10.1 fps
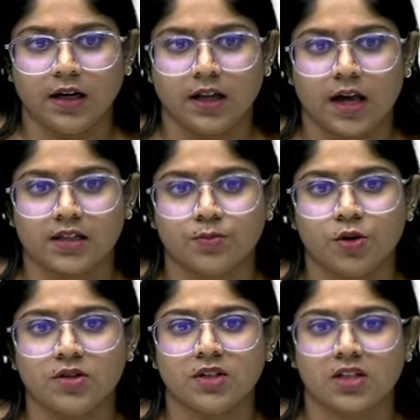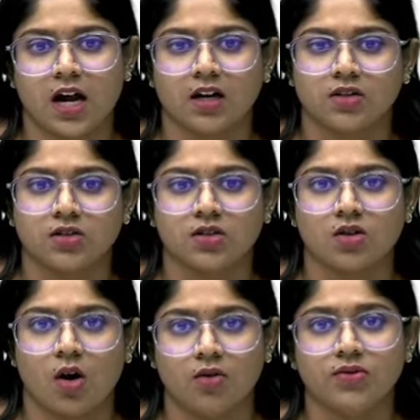It explores the
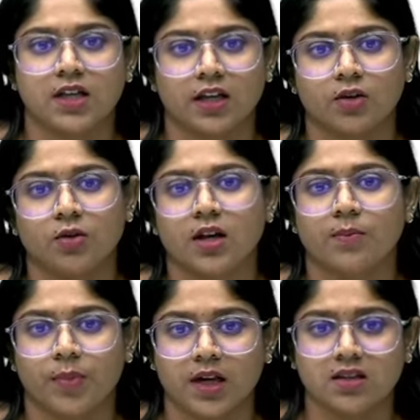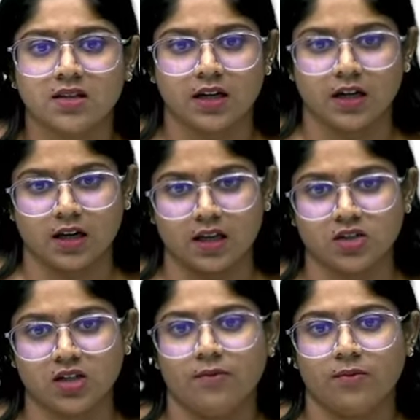challenges of securing peace in a
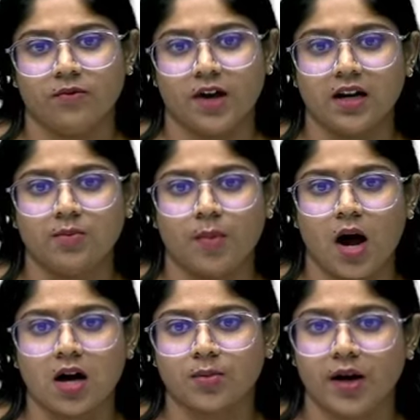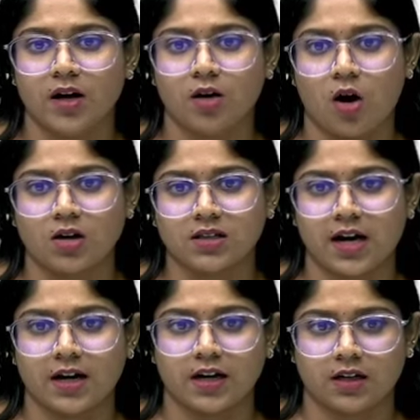region where marked by
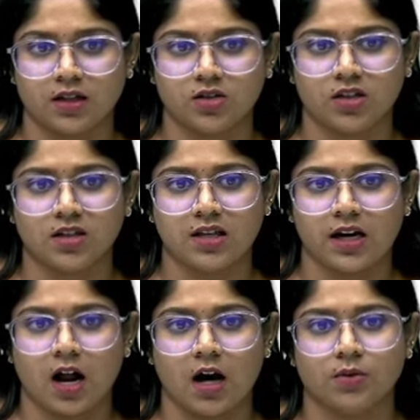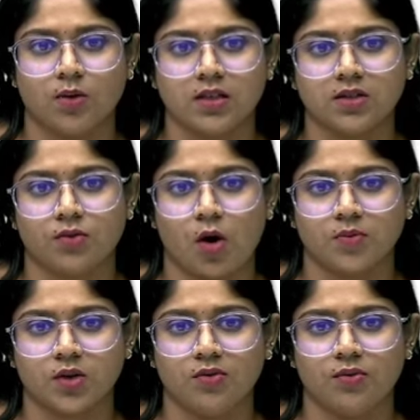long-standing tensions and advanced
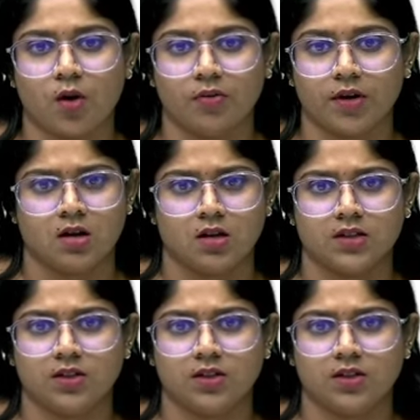forms of warfare.